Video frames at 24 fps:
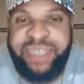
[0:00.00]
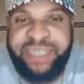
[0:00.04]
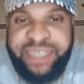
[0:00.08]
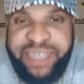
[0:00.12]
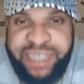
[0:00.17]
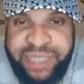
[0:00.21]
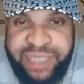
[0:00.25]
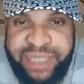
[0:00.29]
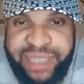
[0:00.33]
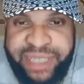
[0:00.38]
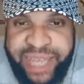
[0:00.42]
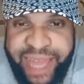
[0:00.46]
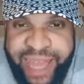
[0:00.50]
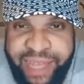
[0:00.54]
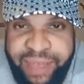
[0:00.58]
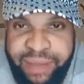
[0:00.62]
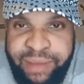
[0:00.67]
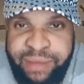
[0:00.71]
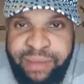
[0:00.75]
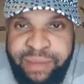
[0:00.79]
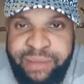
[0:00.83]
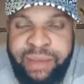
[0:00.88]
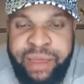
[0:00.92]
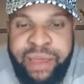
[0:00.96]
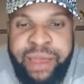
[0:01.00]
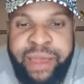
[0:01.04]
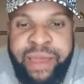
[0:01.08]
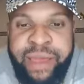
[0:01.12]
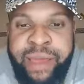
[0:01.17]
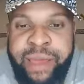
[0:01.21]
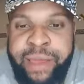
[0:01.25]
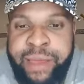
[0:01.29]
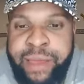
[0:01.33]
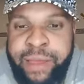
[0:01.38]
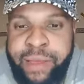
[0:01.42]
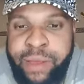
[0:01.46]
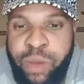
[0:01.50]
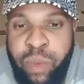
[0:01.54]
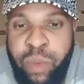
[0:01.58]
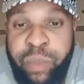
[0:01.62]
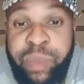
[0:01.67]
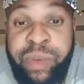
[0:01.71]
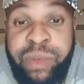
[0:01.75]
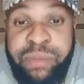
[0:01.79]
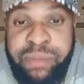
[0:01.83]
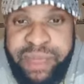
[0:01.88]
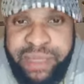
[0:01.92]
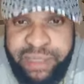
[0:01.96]
they see this kind
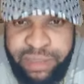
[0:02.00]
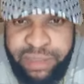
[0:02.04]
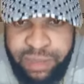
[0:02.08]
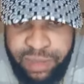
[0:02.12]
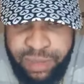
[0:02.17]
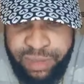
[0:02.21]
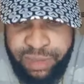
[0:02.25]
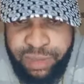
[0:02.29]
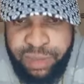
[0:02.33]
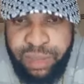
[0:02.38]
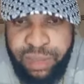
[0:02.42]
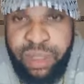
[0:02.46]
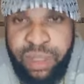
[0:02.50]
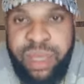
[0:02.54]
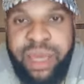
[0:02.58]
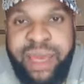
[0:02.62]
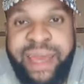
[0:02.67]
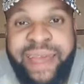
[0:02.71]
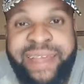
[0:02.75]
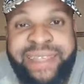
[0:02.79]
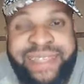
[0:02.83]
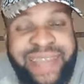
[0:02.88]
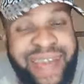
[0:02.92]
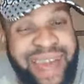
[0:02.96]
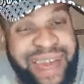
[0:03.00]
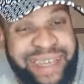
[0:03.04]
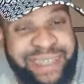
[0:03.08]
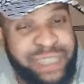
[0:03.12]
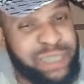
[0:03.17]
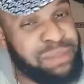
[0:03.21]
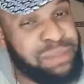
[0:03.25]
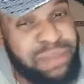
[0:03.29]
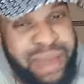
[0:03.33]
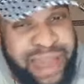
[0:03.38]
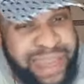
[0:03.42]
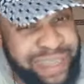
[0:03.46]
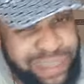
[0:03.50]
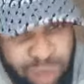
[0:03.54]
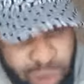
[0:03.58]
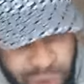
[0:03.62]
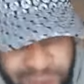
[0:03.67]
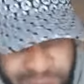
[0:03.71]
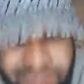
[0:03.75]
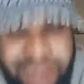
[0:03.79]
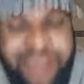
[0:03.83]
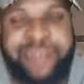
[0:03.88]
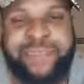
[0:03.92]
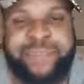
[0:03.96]
compliment, et ask me, you
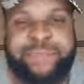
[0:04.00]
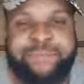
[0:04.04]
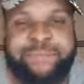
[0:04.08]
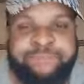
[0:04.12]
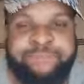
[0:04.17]
are